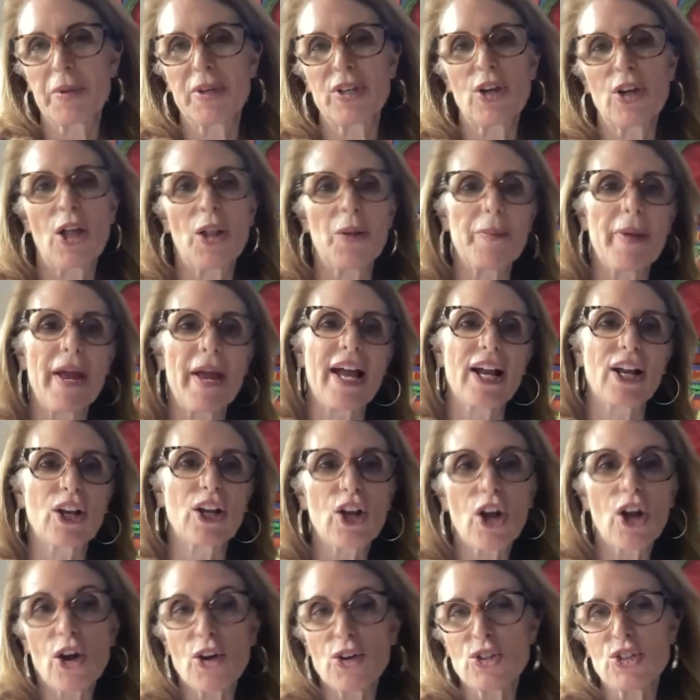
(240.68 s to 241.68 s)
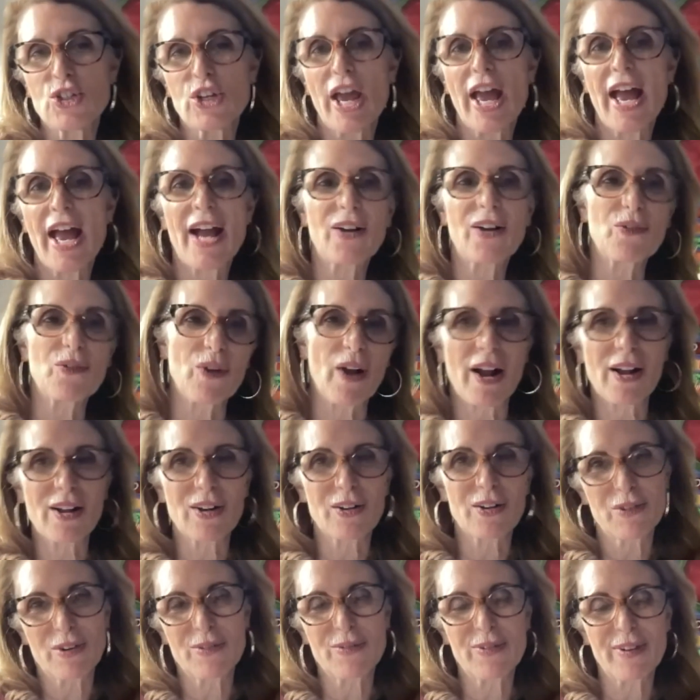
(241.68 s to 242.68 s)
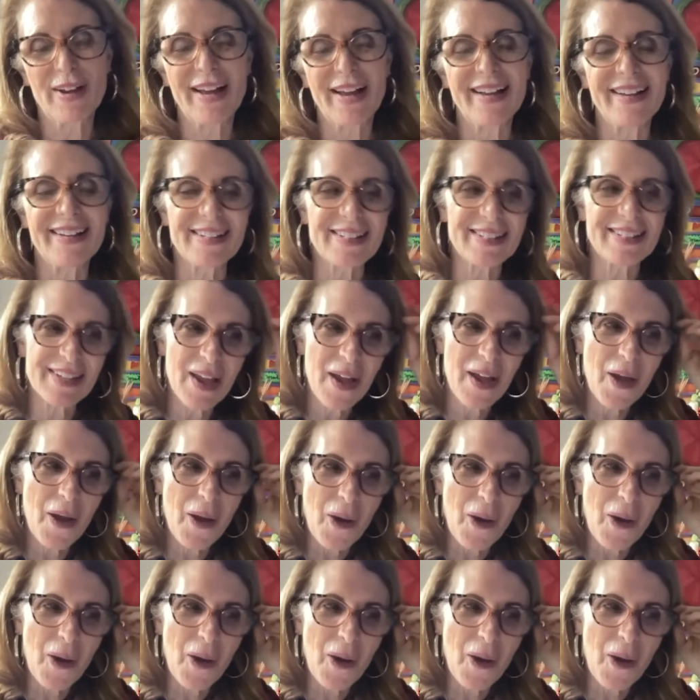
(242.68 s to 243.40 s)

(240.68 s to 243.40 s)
Million Man, Kojak, Rockford Files.